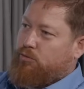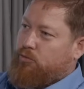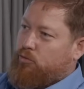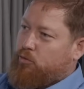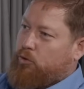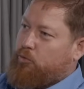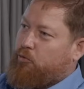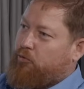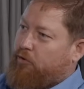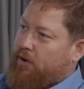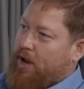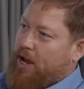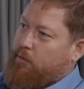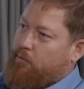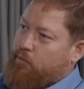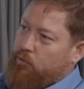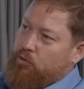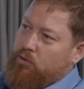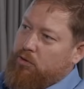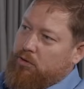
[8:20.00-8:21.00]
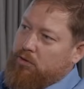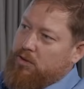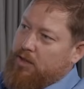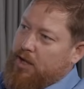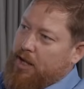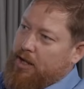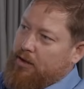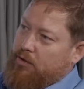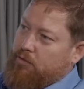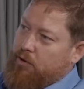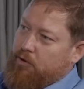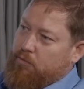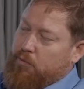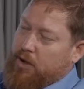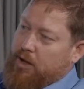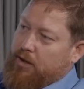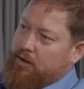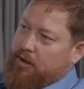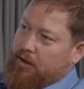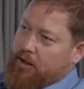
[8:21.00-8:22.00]
what Flying Boo looks like? You have
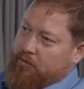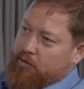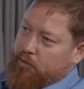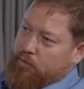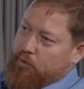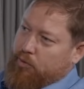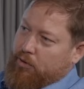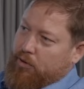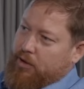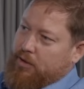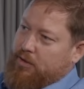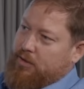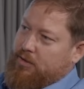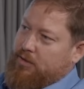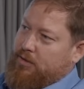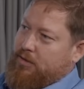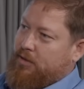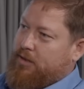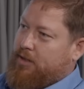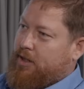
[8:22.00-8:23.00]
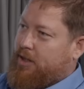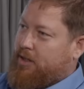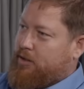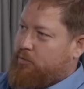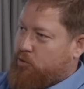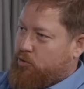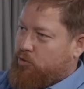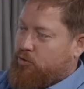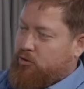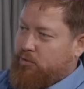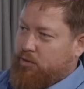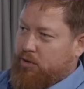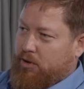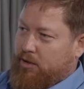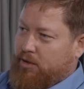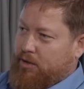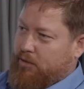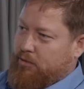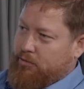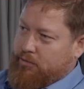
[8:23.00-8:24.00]
made the level points and the bonus
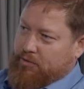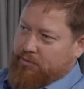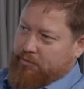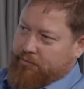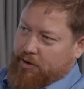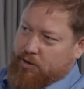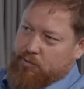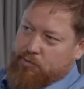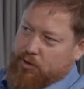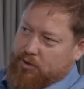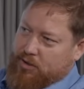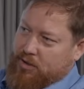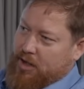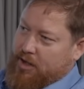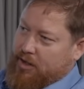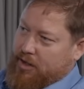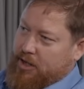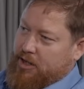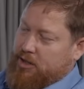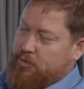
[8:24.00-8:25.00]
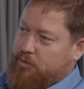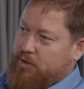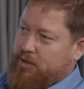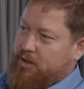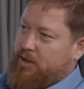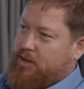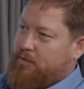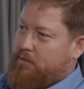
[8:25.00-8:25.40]
point. It looks very much like XP